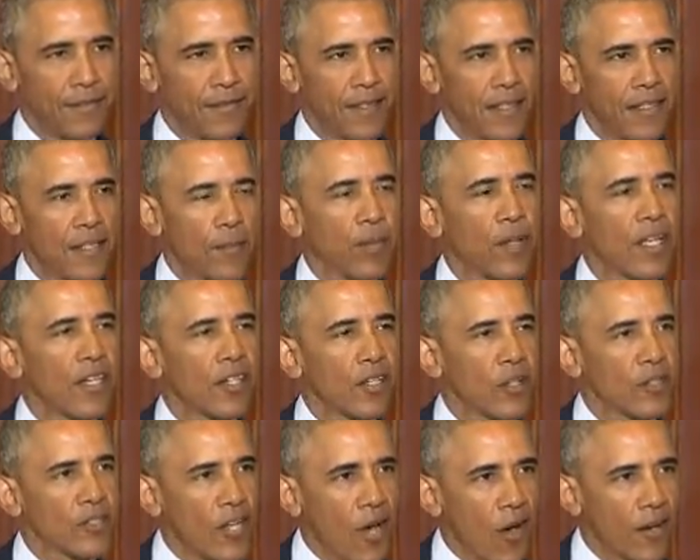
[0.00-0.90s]
It's a
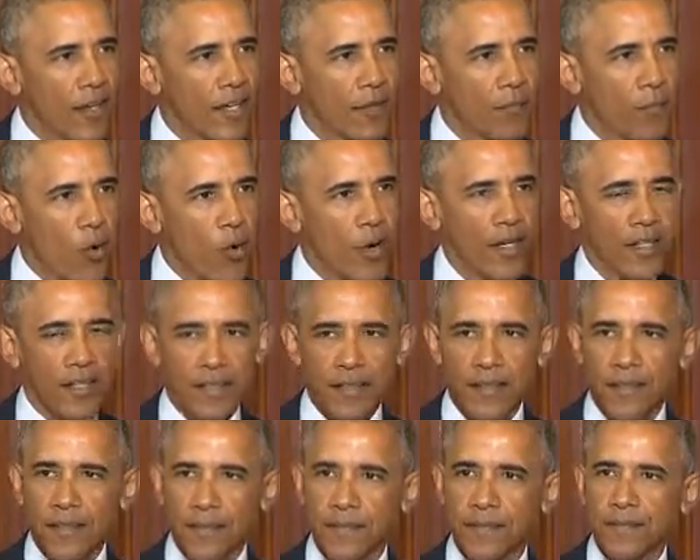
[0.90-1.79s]
political talking point.
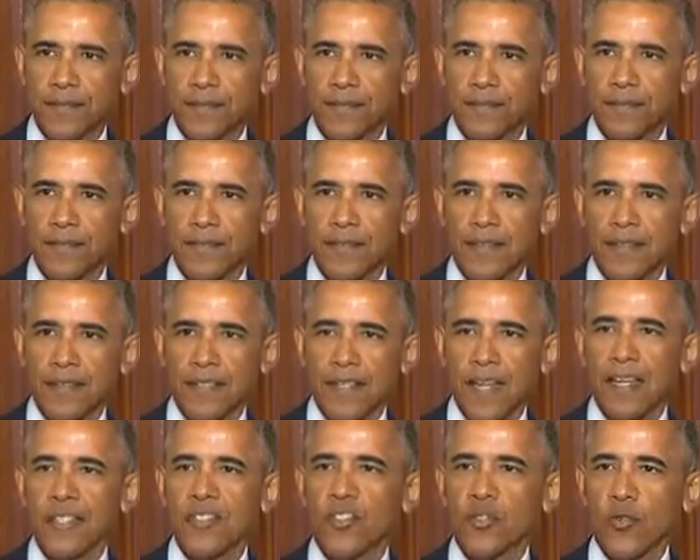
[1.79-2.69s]
It's
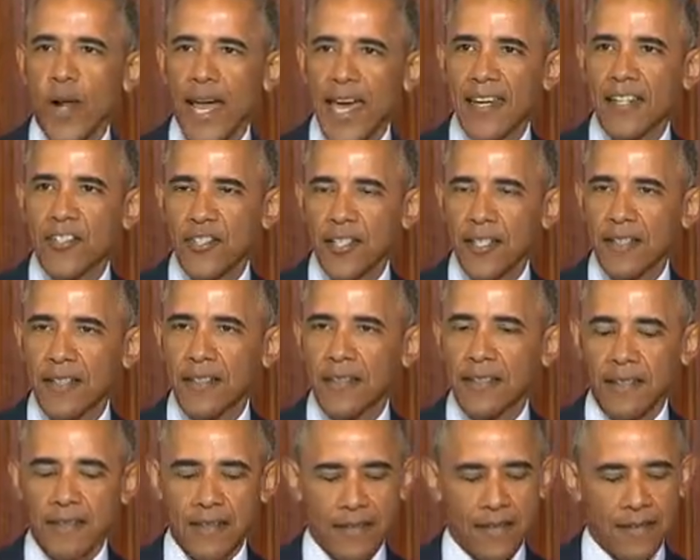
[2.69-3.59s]
not a strategy.
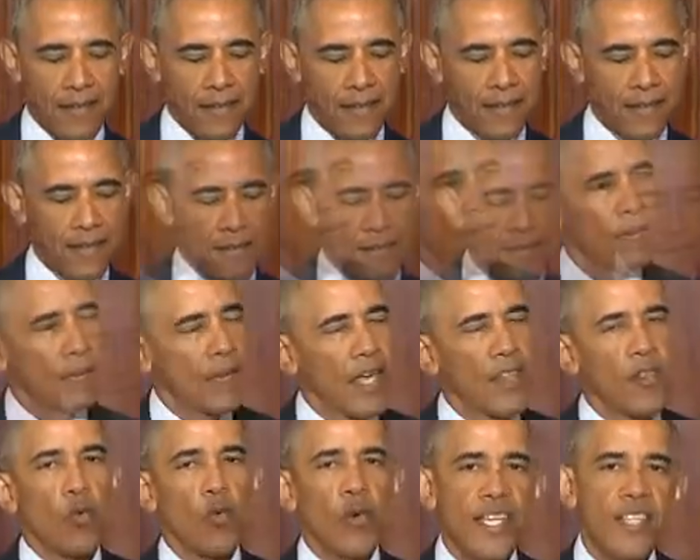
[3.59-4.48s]

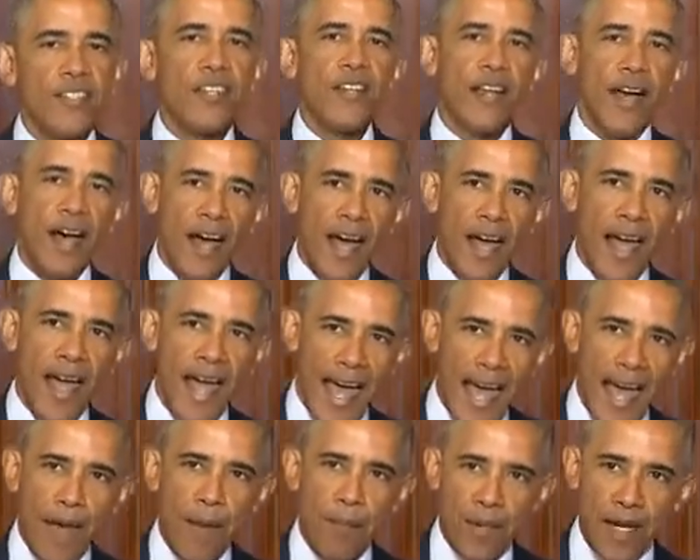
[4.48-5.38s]
And the reason I
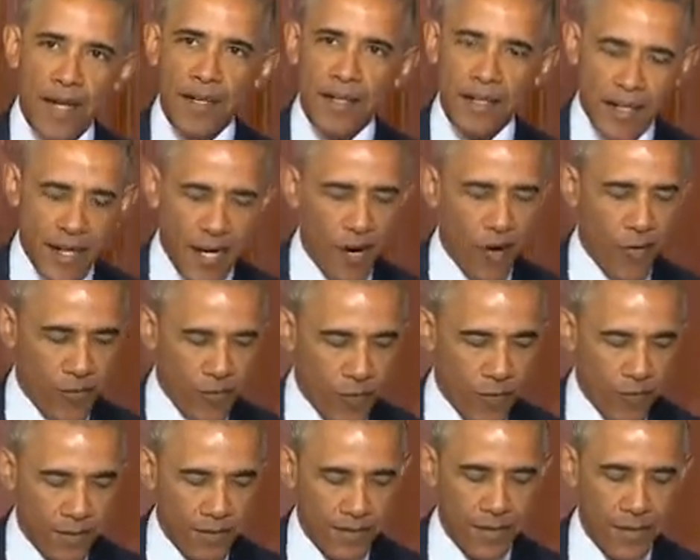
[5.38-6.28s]
am
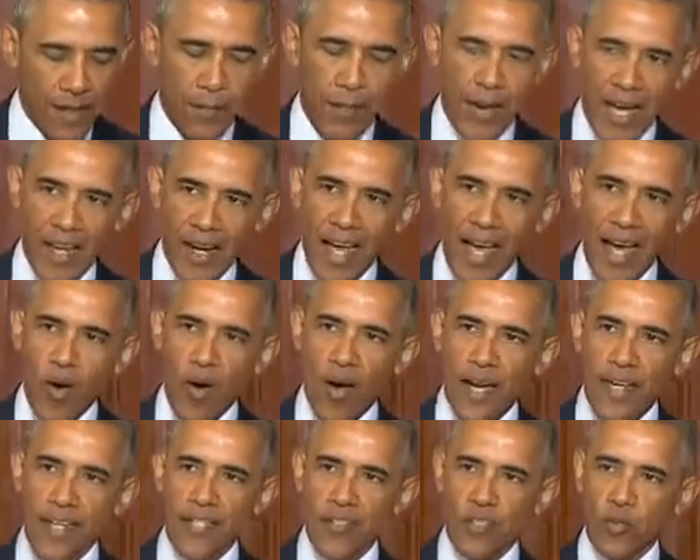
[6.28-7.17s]
careful about how
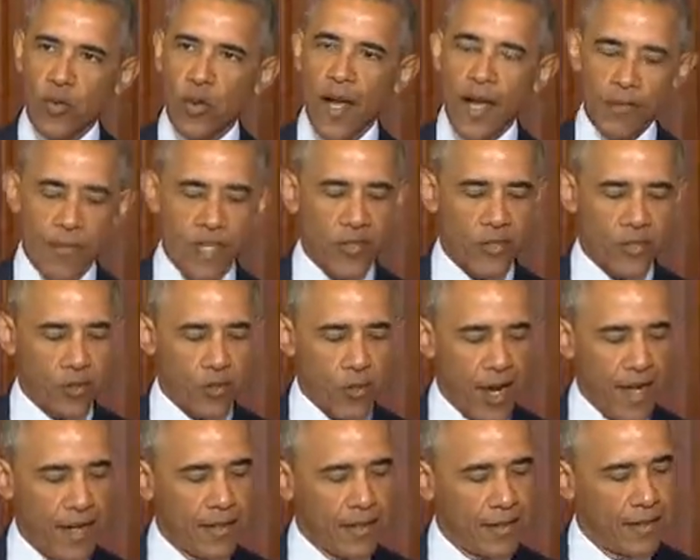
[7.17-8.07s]
I describe this
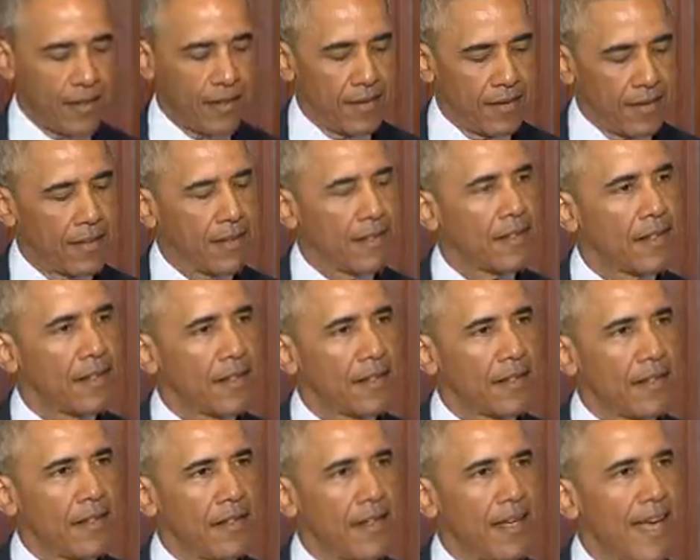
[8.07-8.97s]
threat
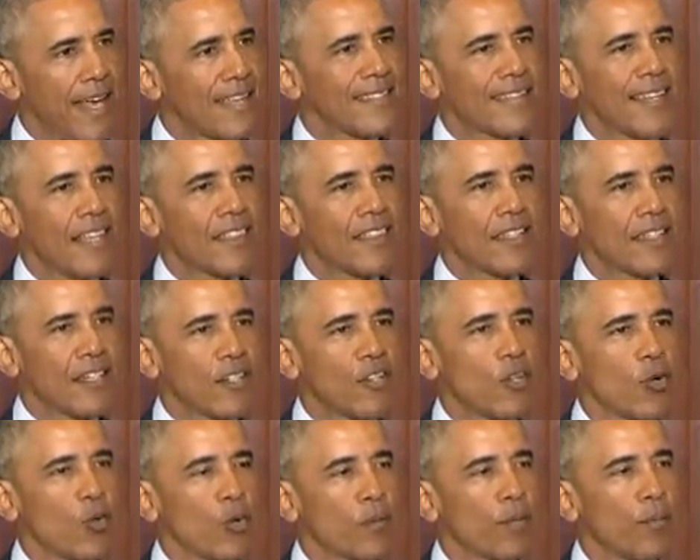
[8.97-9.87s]
has nothing to
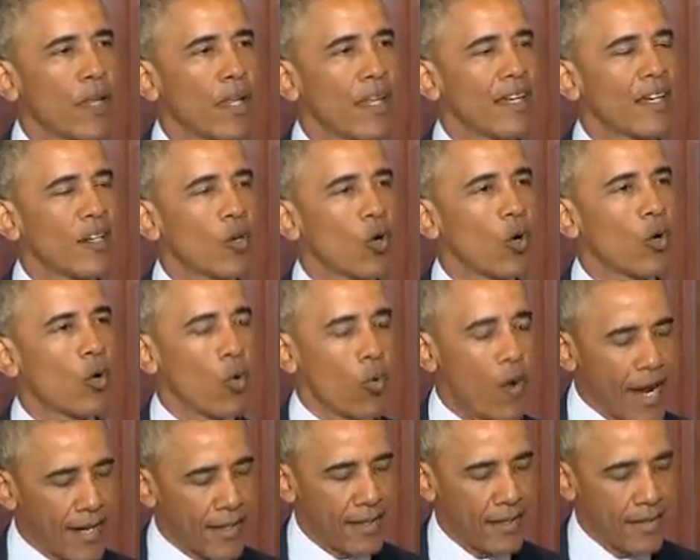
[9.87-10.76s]
do with political
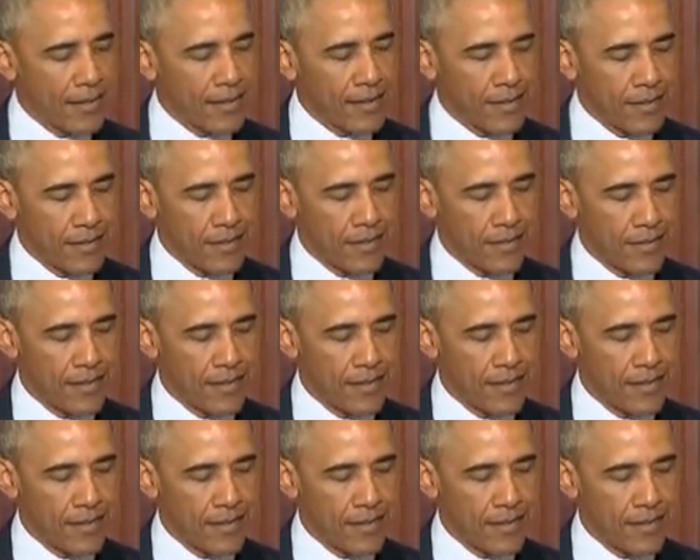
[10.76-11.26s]
correctness